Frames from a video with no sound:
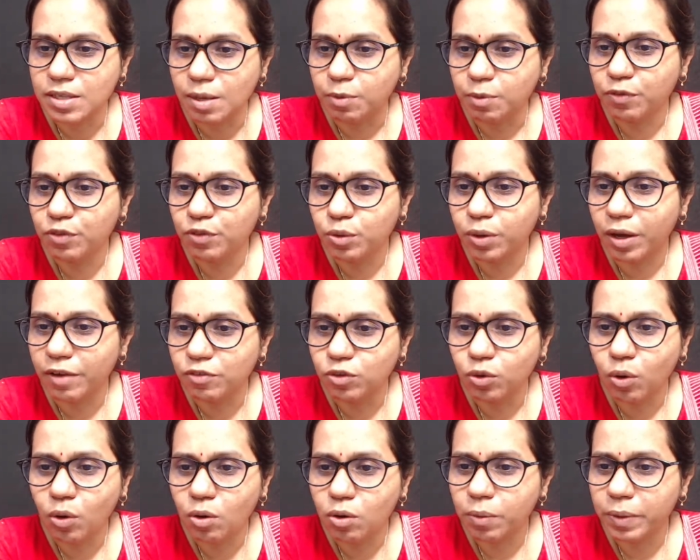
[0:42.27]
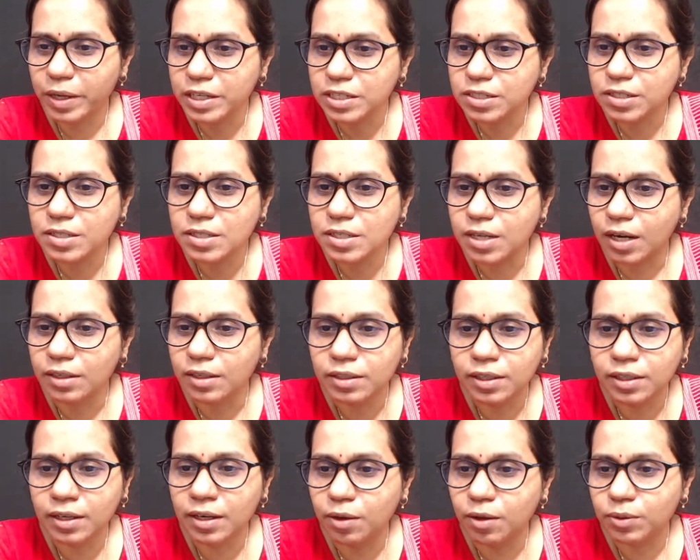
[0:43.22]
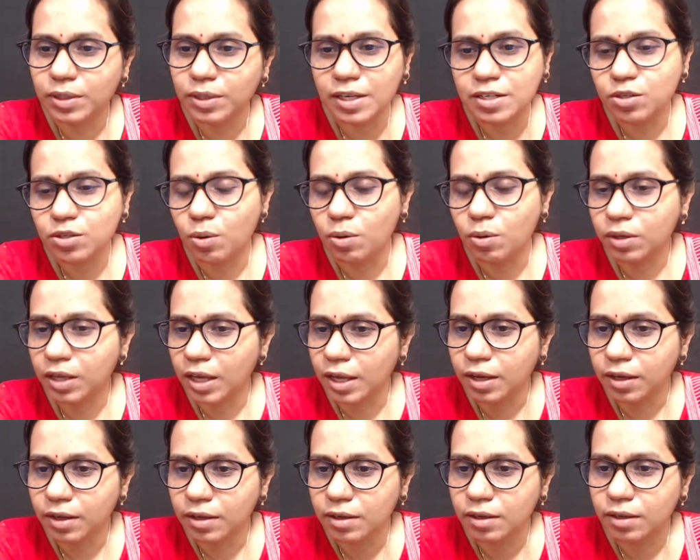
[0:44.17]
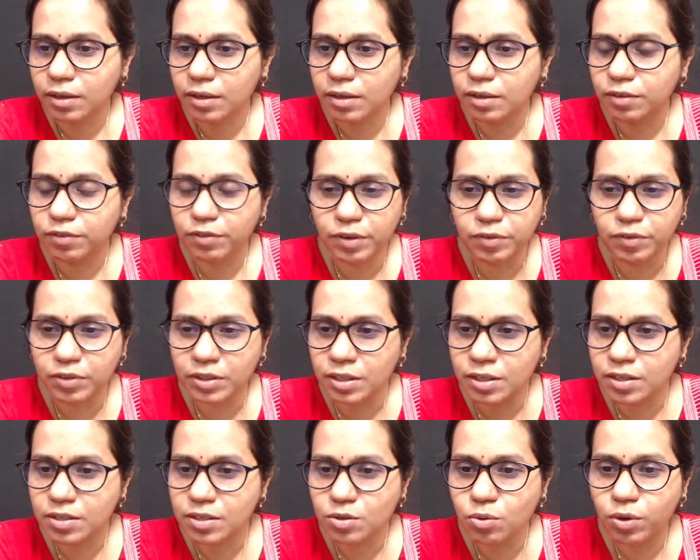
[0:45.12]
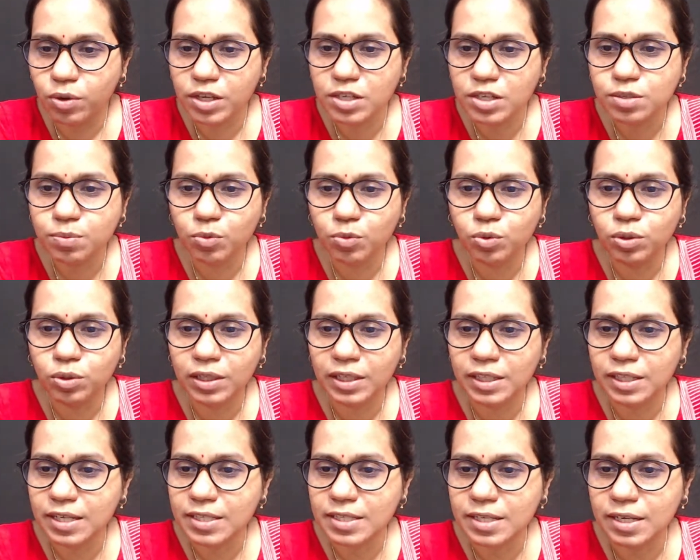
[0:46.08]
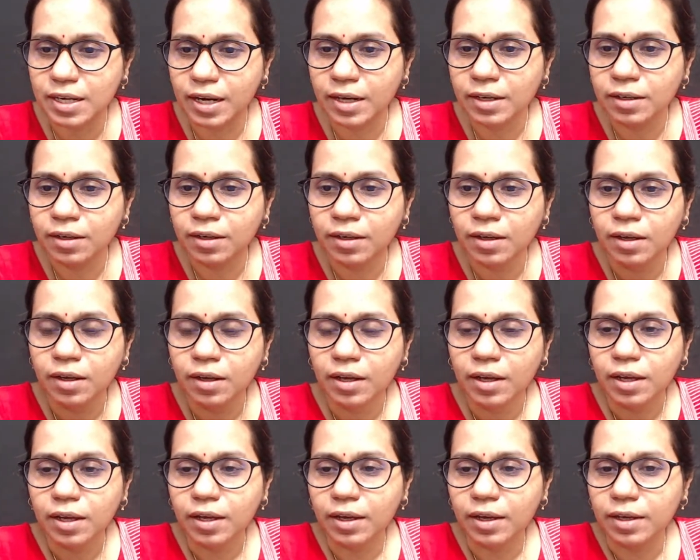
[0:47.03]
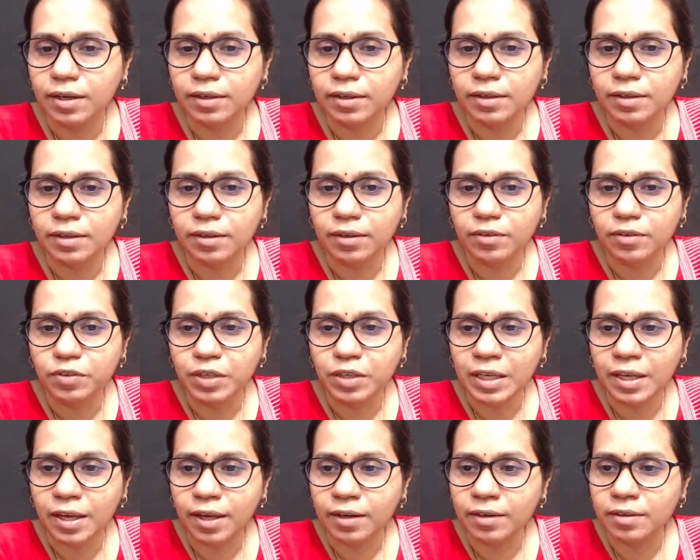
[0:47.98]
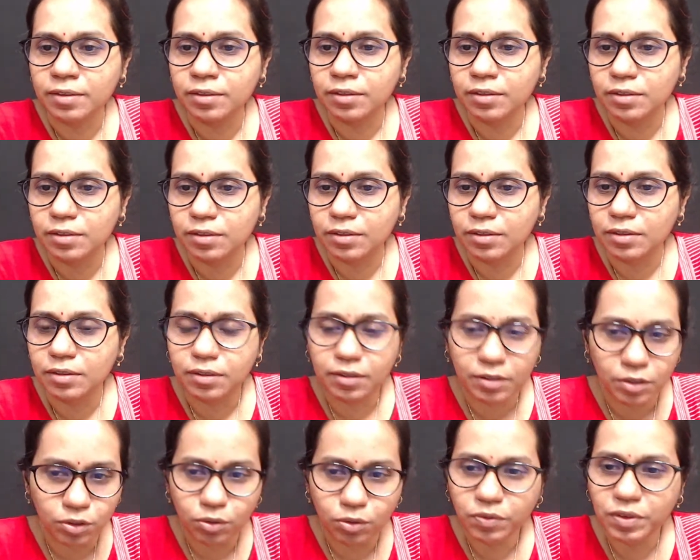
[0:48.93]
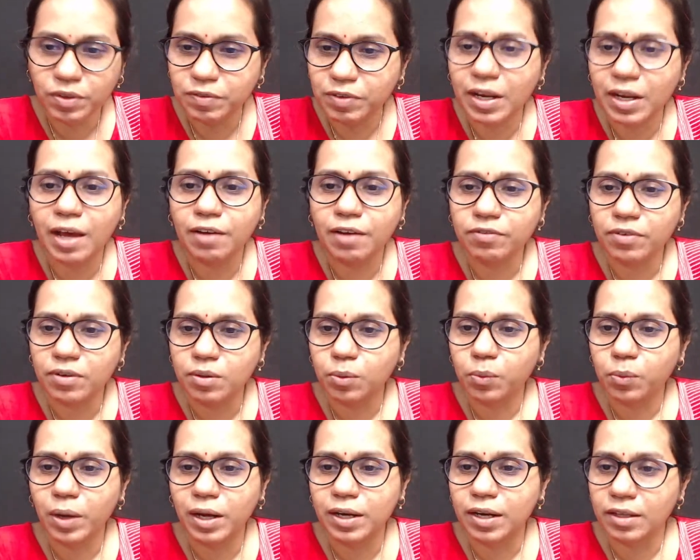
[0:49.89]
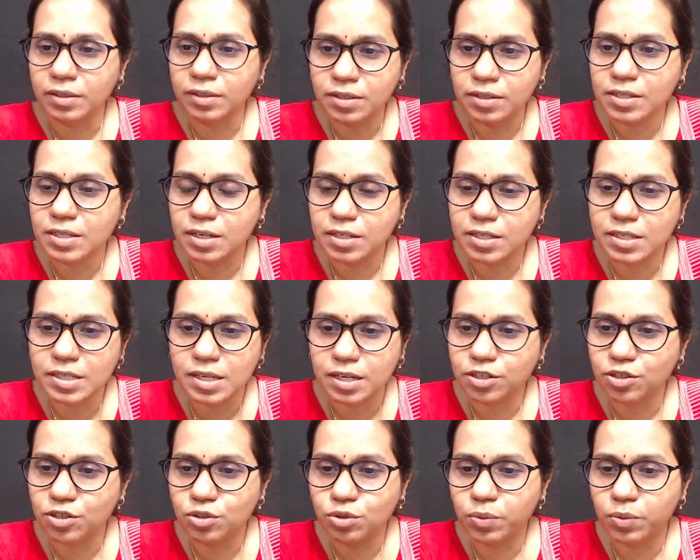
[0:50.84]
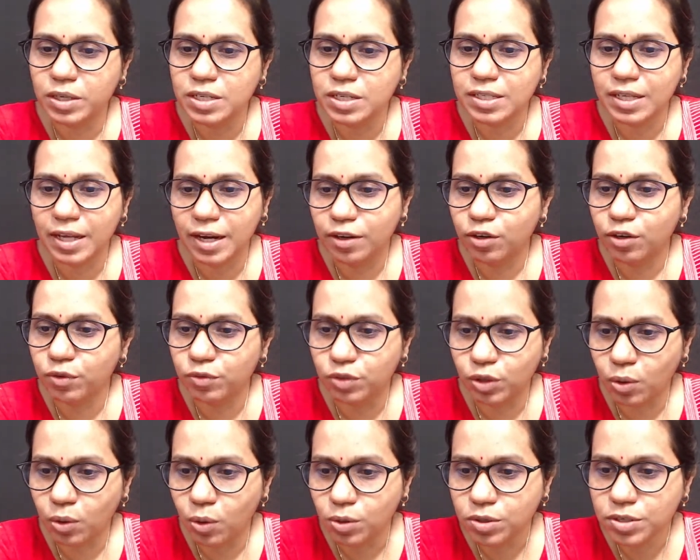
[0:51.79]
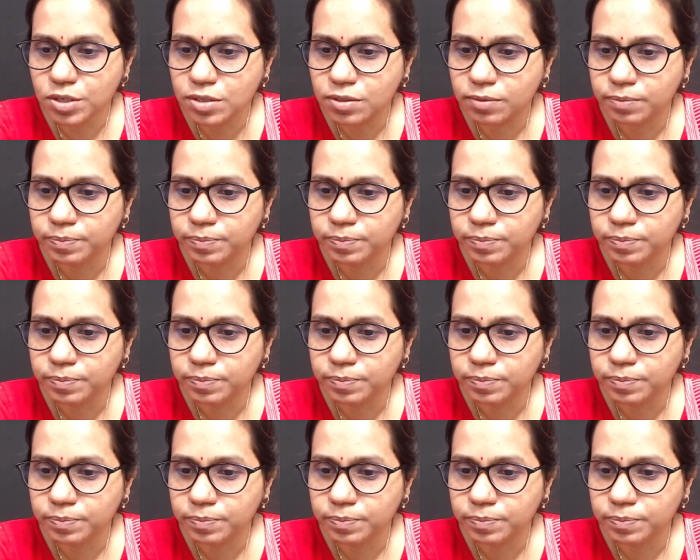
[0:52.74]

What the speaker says: of you have no questions until now, that's okay. If everything is going smoothly, that's great. And we can, we will have one other such session towards the end of the course.